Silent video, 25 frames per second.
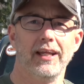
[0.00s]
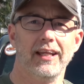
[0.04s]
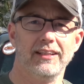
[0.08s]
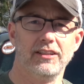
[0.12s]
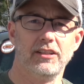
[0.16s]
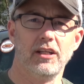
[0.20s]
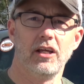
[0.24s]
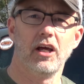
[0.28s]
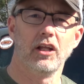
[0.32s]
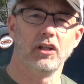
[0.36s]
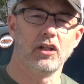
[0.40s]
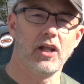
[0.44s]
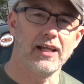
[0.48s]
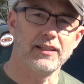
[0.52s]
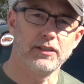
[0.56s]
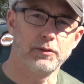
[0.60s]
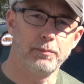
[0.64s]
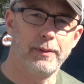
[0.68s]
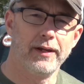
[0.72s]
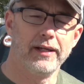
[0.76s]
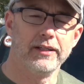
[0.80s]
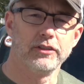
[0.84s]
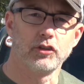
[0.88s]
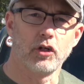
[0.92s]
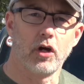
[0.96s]
It, a lot
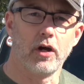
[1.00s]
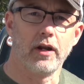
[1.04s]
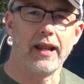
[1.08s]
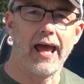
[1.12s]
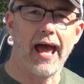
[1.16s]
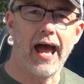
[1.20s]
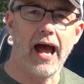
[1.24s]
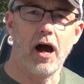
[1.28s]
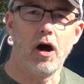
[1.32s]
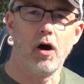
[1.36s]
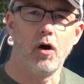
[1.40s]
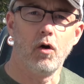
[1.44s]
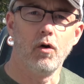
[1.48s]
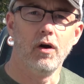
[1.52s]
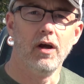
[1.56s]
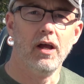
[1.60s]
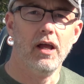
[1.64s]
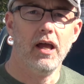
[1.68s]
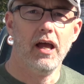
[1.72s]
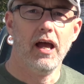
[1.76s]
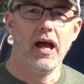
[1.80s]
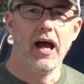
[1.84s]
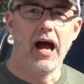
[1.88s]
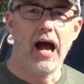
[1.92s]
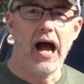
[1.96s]
depends on how
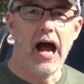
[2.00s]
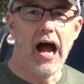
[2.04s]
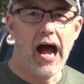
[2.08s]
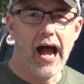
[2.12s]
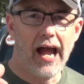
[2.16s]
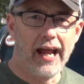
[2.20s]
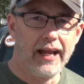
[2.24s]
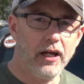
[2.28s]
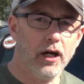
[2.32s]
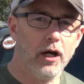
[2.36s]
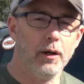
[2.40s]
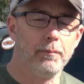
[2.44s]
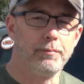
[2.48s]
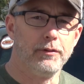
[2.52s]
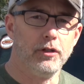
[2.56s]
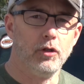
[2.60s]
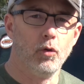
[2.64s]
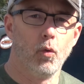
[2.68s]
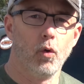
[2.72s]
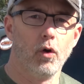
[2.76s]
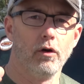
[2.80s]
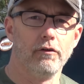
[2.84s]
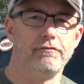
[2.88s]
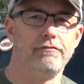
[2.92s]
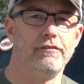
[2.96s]
high up
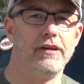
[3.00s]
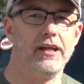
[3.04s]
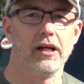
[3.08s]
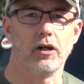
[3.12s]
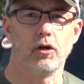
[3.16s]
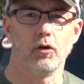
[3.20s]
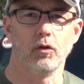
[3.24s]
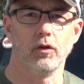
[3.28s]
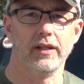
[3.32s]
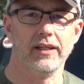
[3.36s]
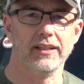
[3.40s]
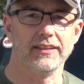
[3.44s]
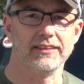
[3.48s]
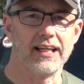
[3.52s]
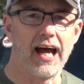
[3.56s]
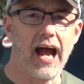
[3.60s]
your vehicle is.